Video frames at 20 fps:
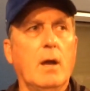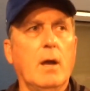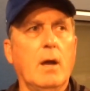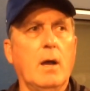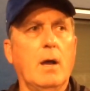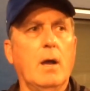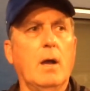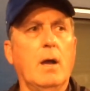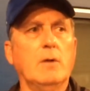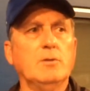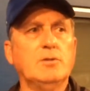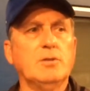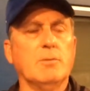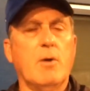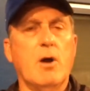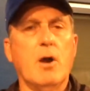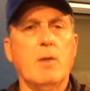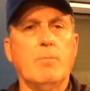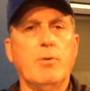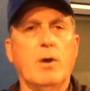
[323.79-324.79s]

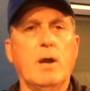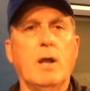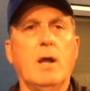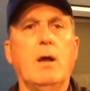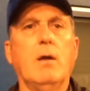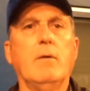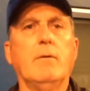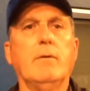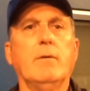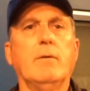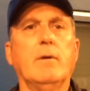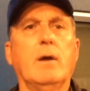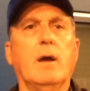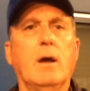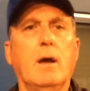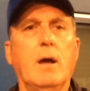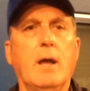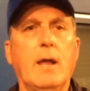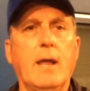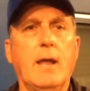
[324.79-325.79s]
Jamar Brown
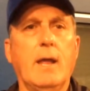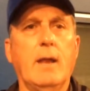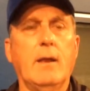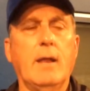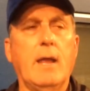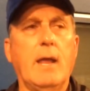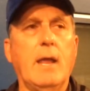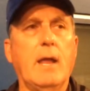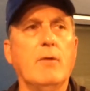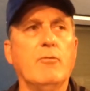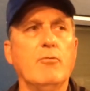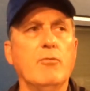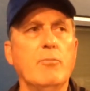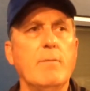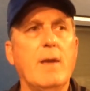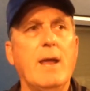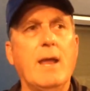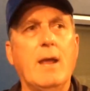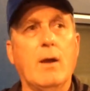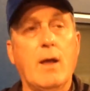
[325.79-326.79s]
and Andrew
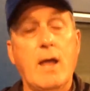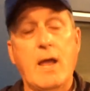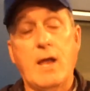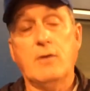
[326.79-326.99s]
Main.